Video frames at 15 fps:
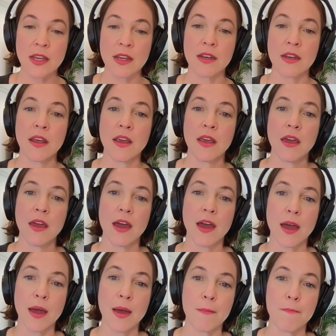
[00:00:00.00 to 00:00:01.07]
and
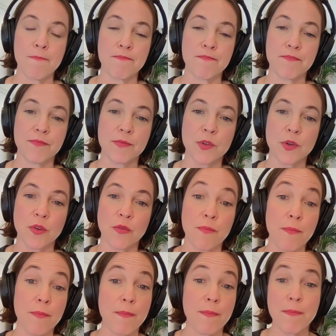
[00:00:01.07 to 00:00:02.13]
sort of
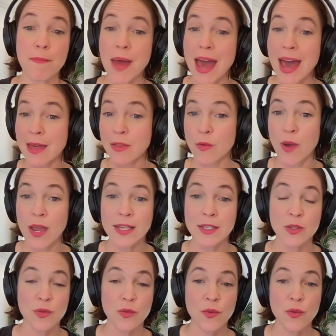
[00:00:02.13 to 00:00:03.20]

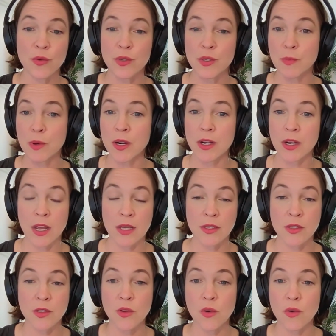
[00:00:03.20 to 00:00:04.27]
pathways through spirit
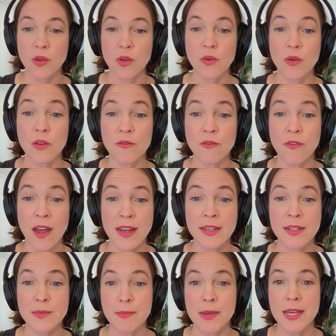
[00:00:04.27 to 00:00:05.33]
and soul, you can
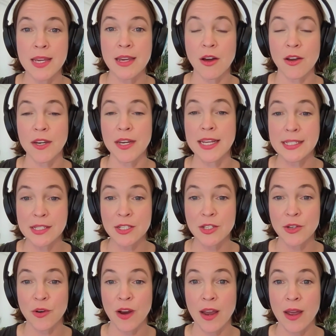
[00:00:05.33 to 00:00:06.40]
find me on
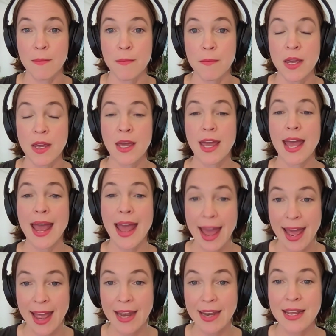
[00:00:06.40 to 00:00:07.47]
Instagram
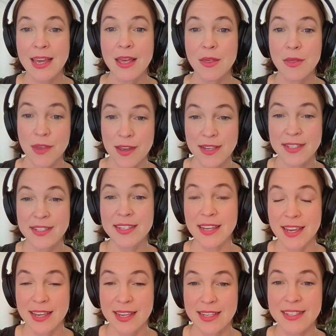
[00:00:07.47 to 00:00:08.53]
at this
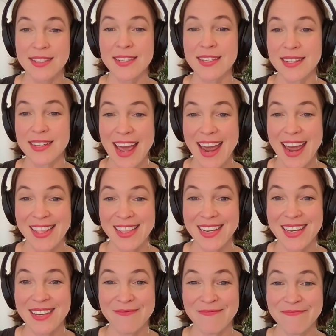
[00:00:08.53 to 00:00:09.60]
is
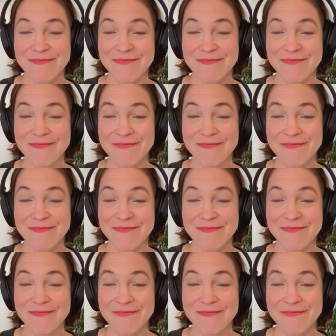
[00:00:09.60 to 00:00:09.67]
Natalie.